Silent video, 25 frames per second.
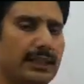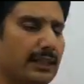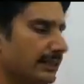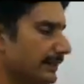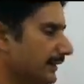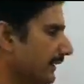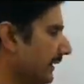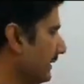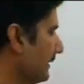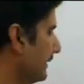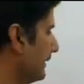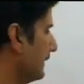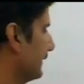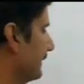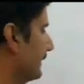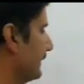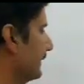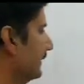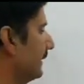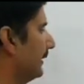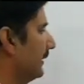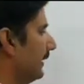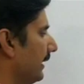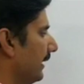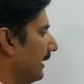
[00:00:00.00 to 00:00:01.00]
This
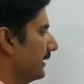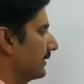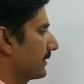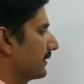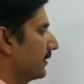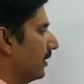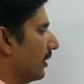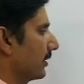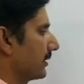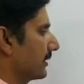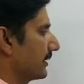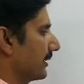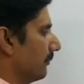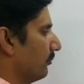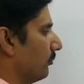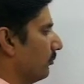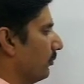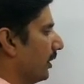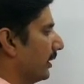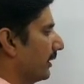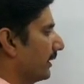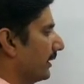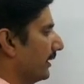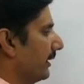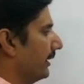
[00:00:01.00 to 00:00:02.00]
has got some
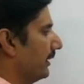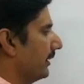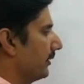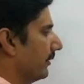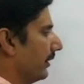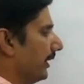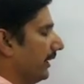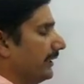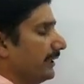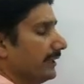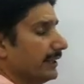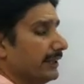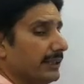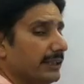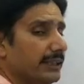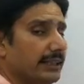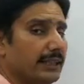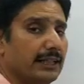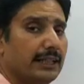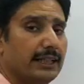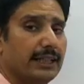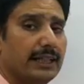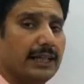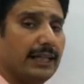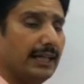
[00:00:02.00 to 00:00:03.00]
water into it,
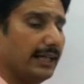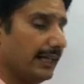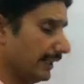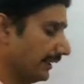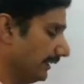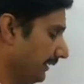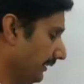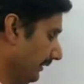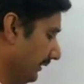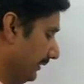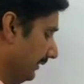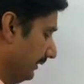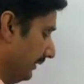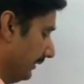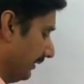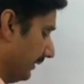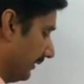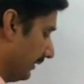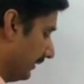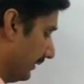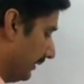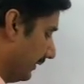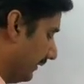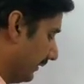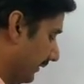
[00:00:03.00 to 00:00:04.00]
and
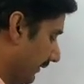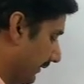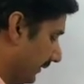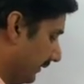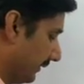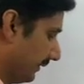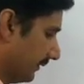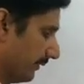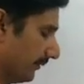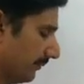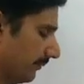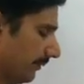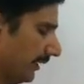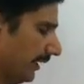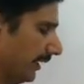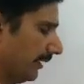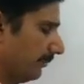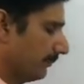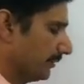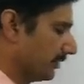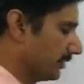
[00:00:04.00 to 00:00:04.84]
I'm